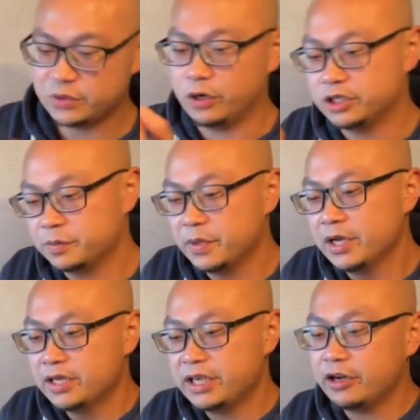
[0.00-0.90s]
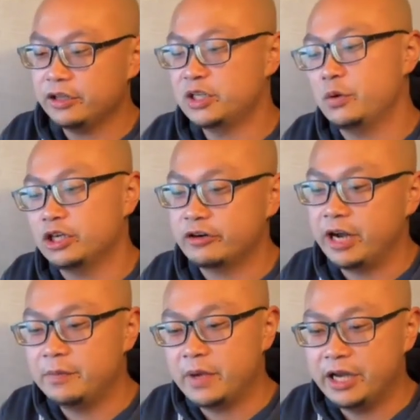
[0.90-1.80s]
watch. Say I got this watch,
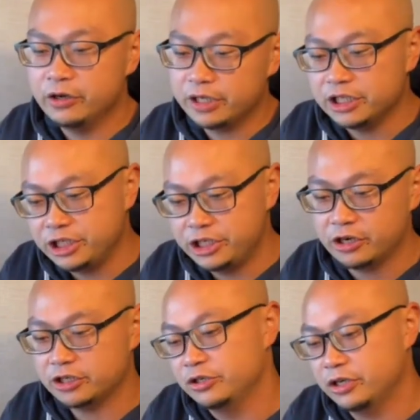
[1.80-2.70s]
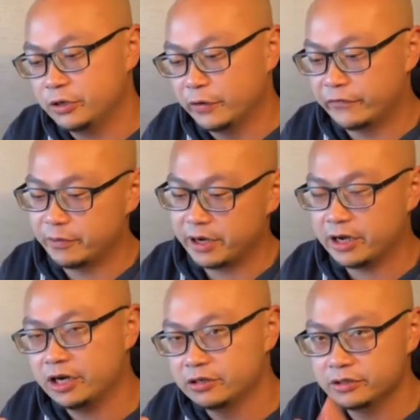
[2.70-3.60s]
right? I know that G-Shocks usually go for about
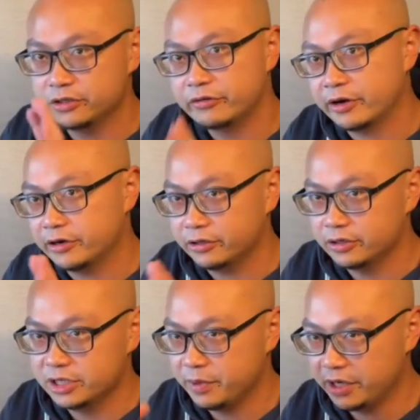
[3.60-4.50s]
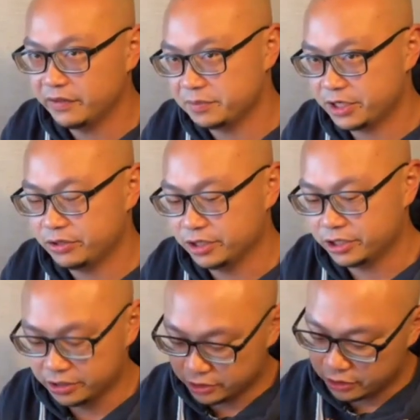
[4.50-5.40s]
$100 to $300, depending if the special
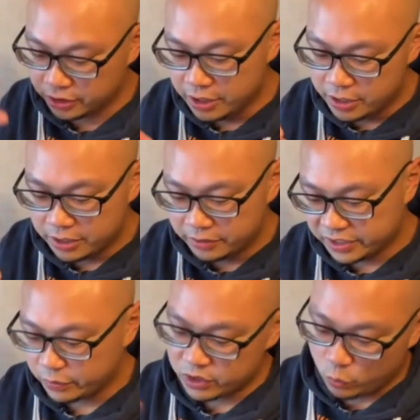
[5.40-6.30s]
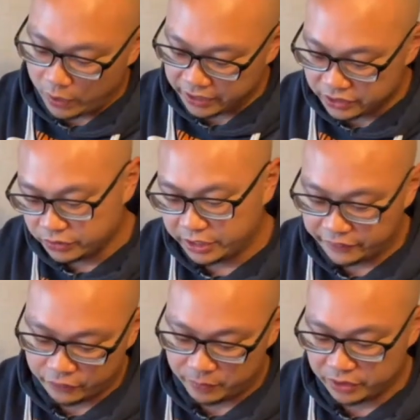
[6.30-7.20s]
editions or not. This one's white, so
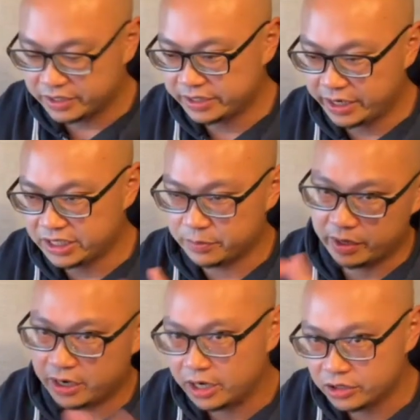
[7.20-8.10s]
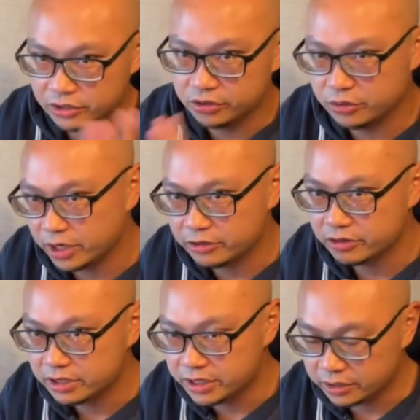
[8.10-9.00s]
therefore I'm gonna say it's about $100 to $200
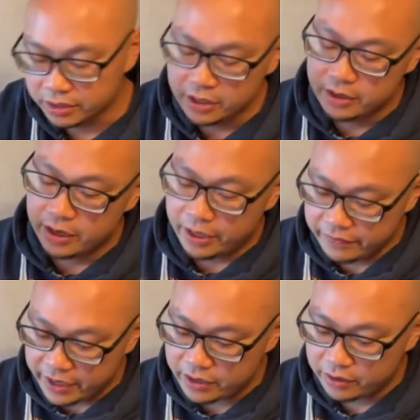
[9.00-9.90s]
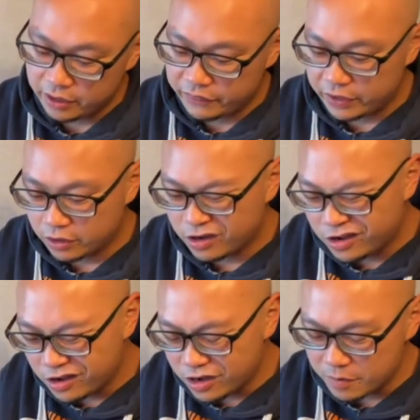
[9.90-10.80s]
retail. And then if I go,
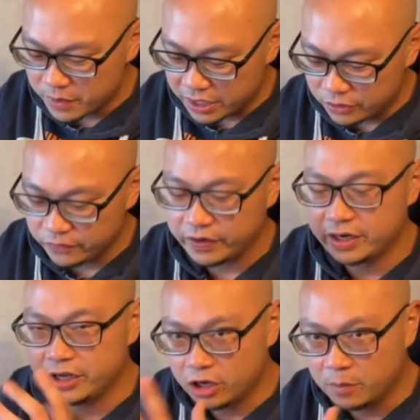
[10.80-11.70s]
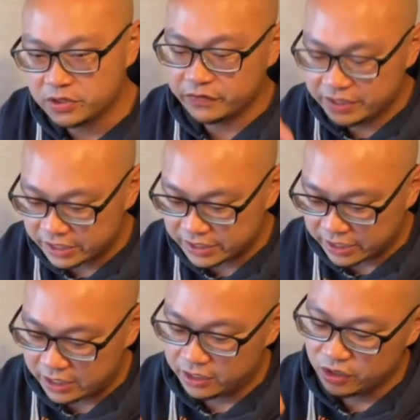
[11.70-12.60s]
oh, but I don't find any comps of this exact
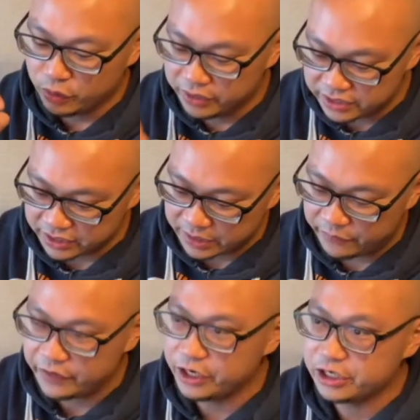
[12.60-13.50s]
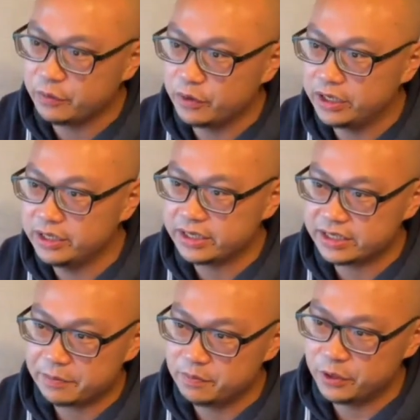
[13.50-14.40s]
color with this exact finish and this exact,